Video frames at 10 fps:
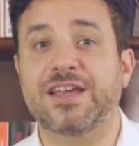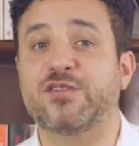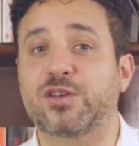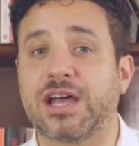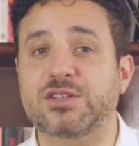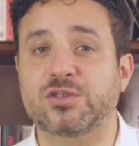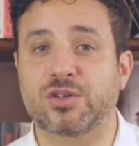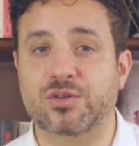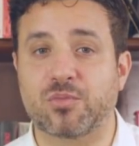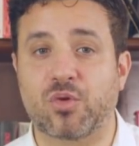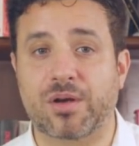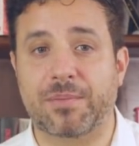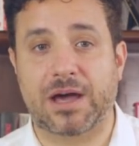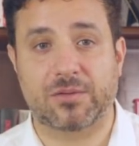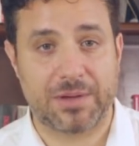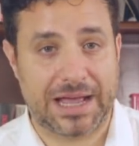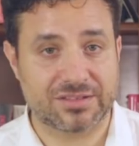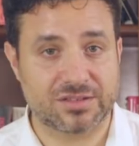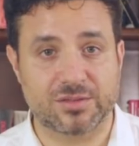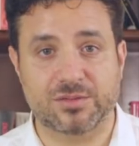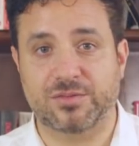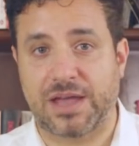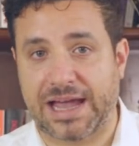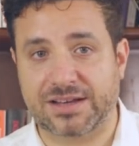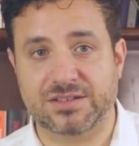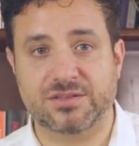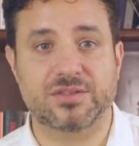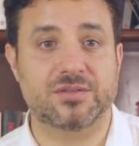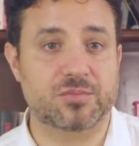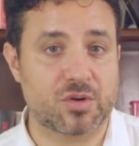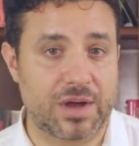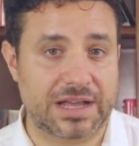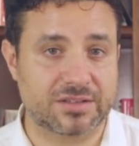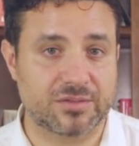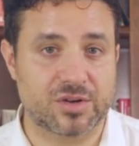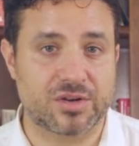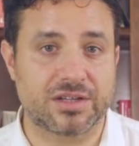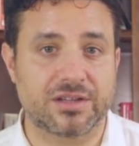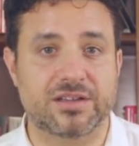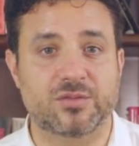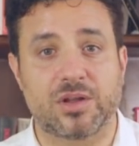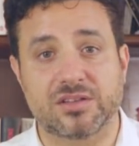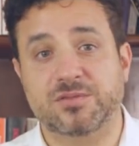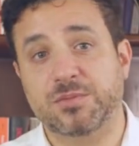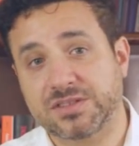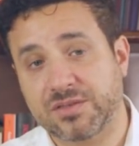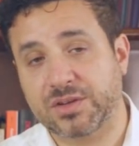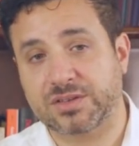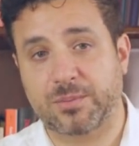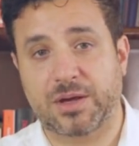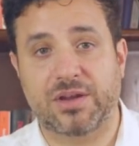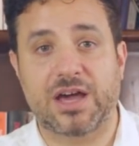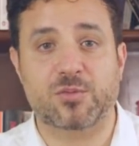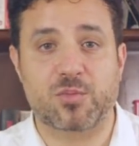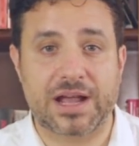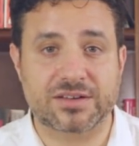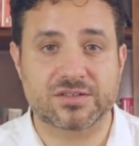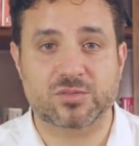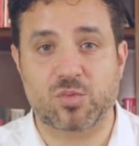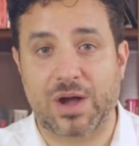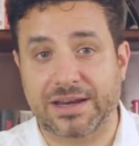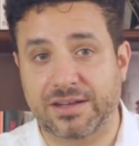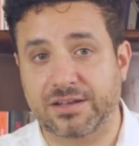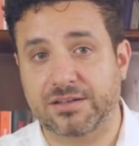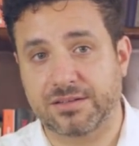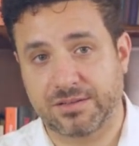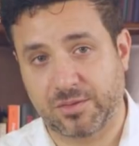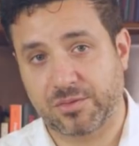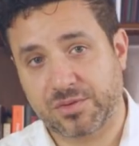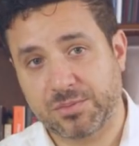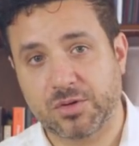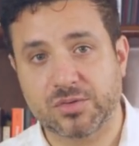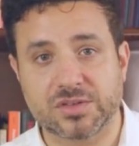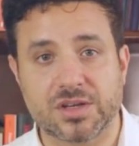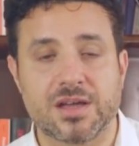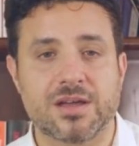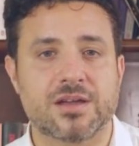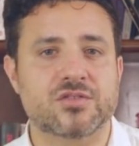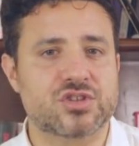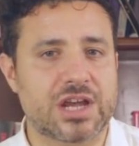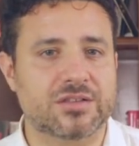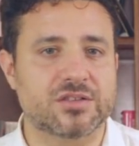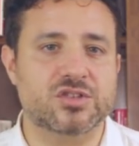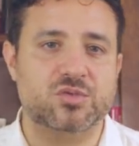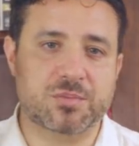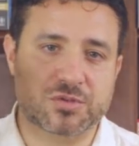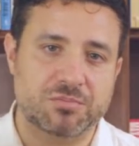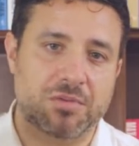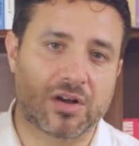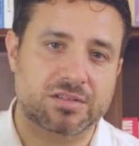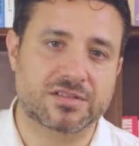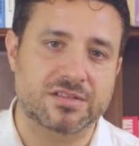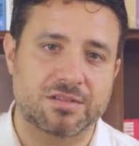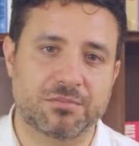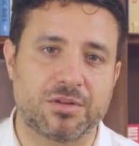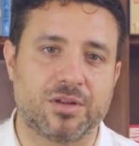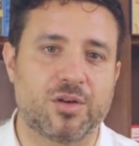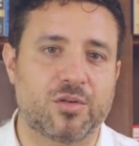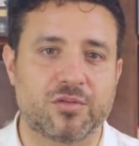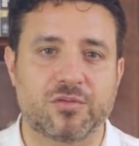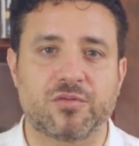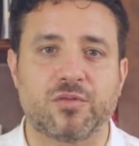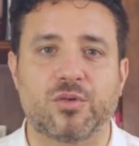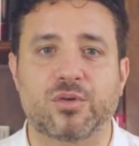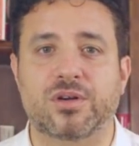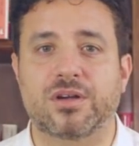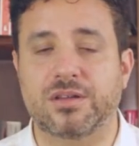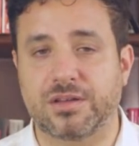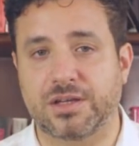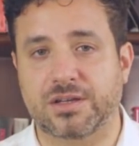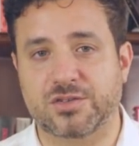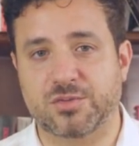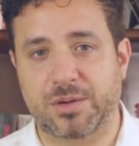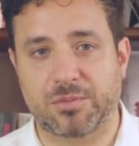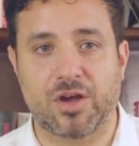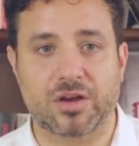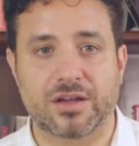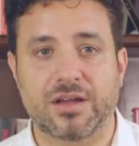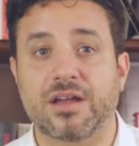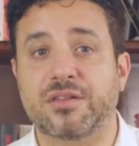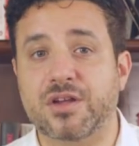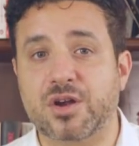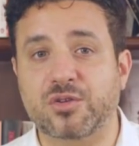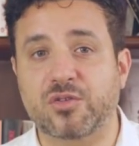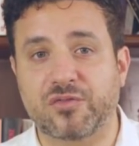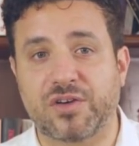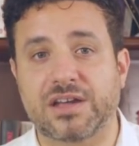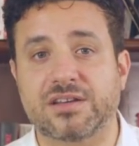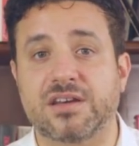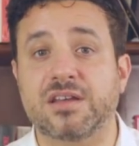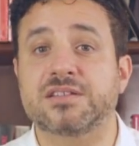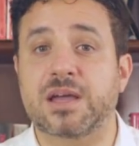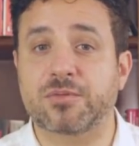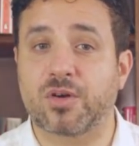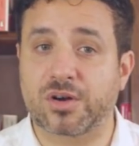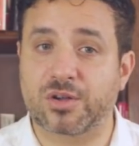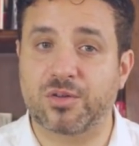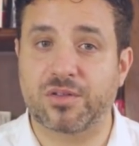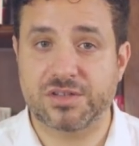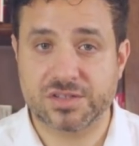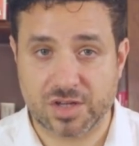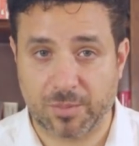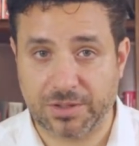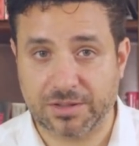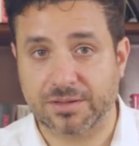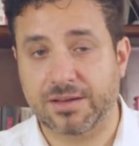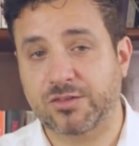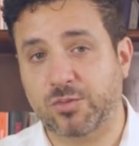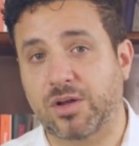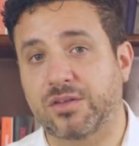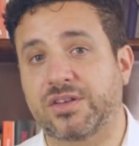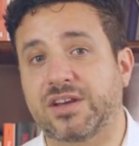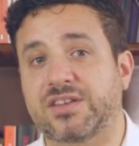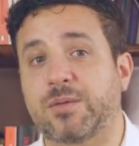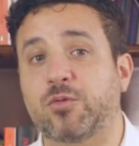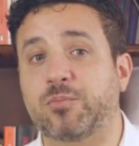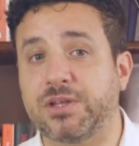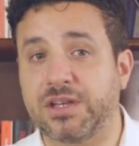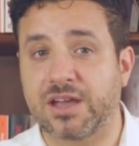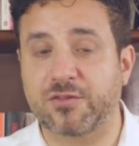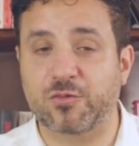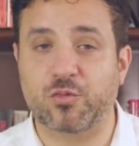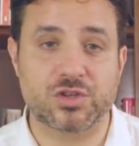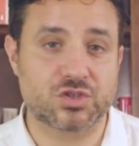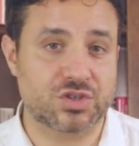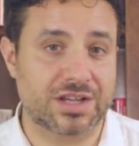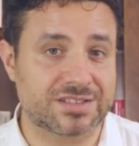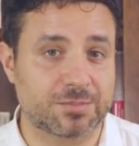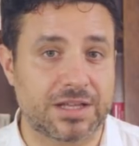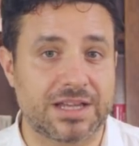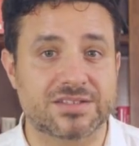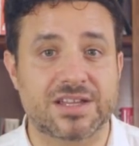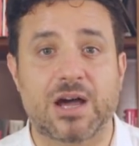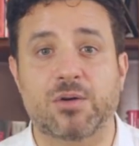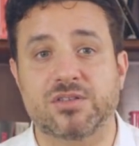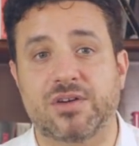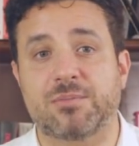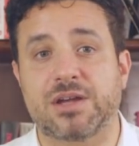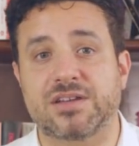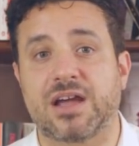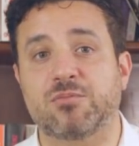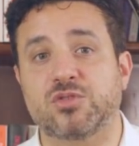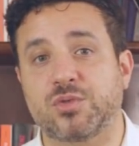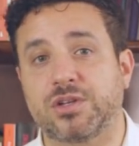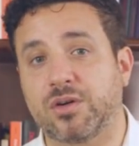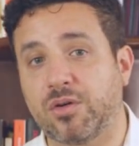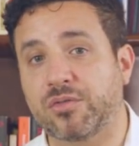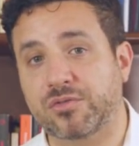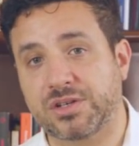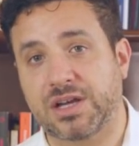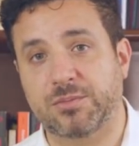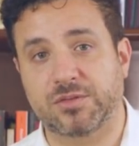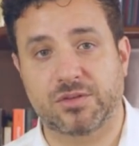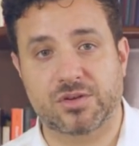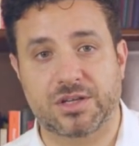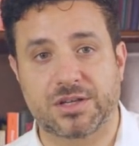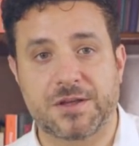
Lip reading: If you'd like to learn more about passive, active, and proactive learning, as well as specifics about how to practice writing in all three modes, check the description box below for a link to my blog. There you'll find an in-depth article on this topic, as well as an example PDF which explains how I divide my time between all three types of learning.